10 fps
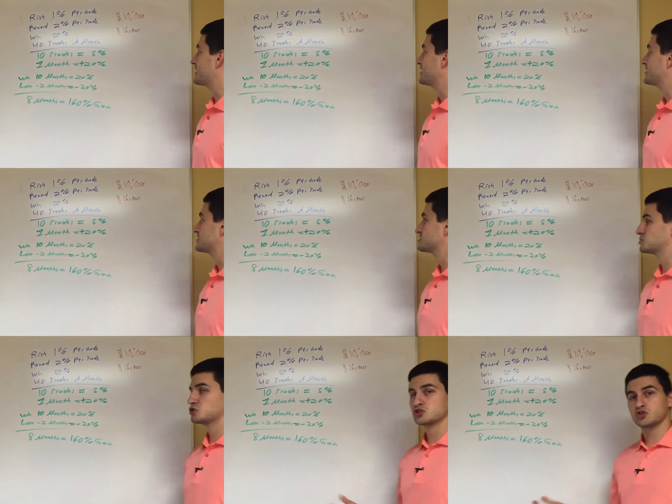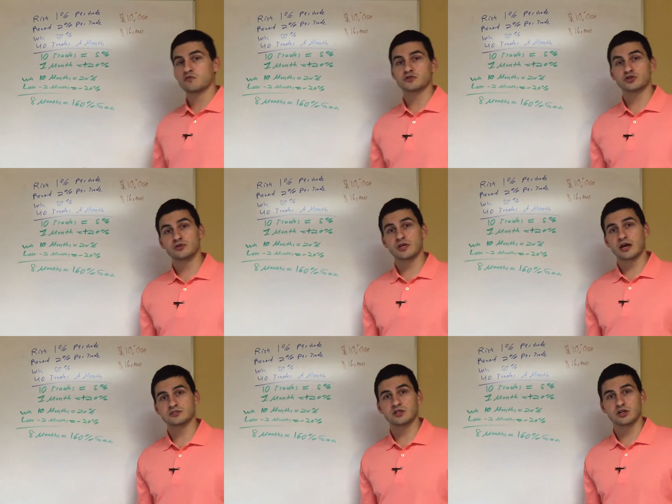is just over
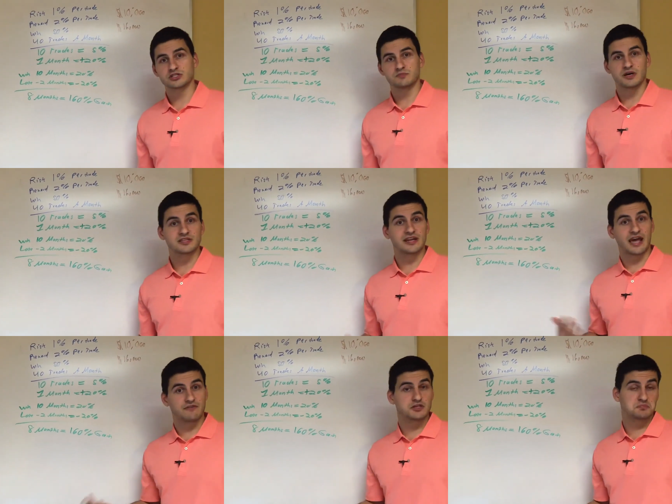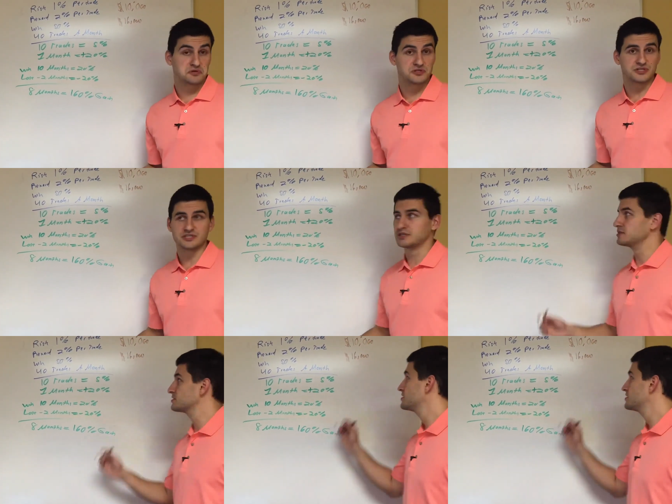$2,000 a month on average, pretty decent.